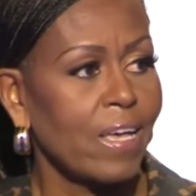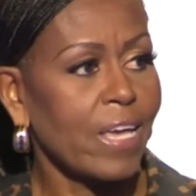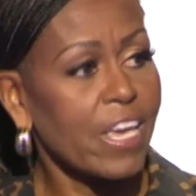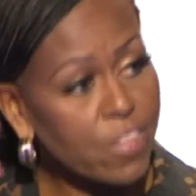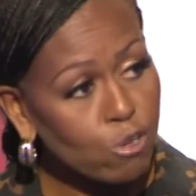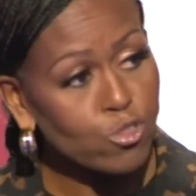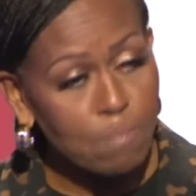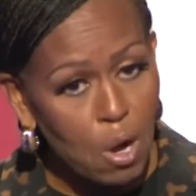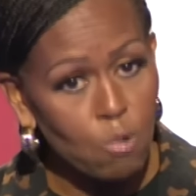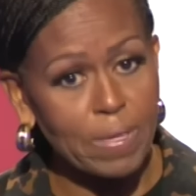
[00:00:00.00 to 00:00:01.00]
In those
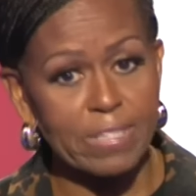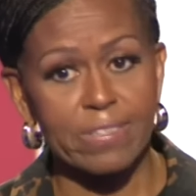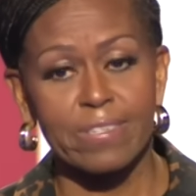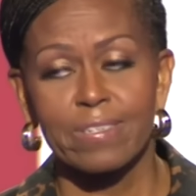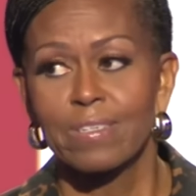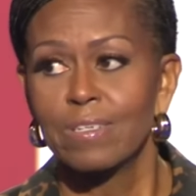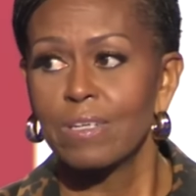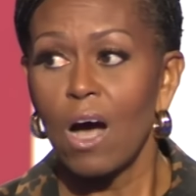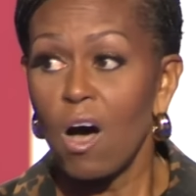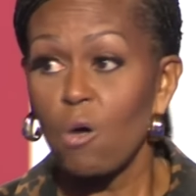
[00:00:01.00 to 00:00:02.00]
moments,
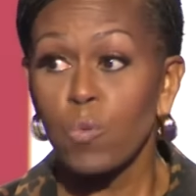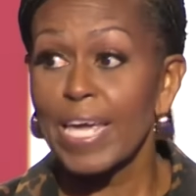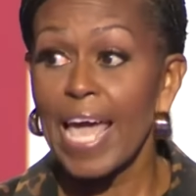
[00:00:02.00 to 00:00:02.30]
all we